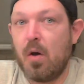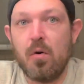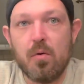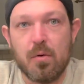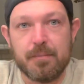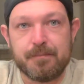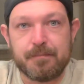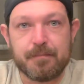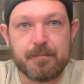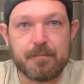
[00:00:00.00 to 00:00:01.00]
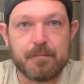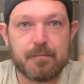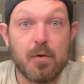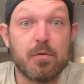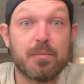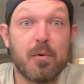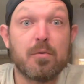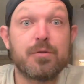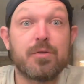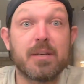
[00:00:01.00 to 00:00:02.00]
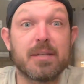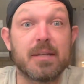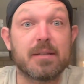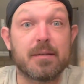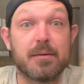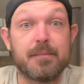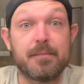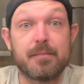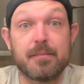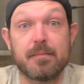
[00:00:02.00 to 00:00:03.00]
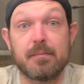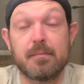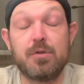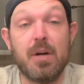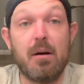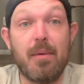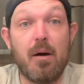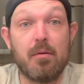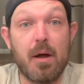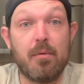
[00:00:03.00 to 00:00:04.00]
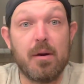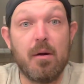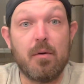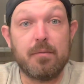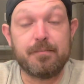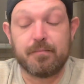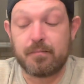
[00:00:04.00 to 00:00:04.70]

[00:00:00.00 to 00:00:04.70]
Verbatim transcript: Who? Who's, who's drinks this? Shout them out, I wanna know.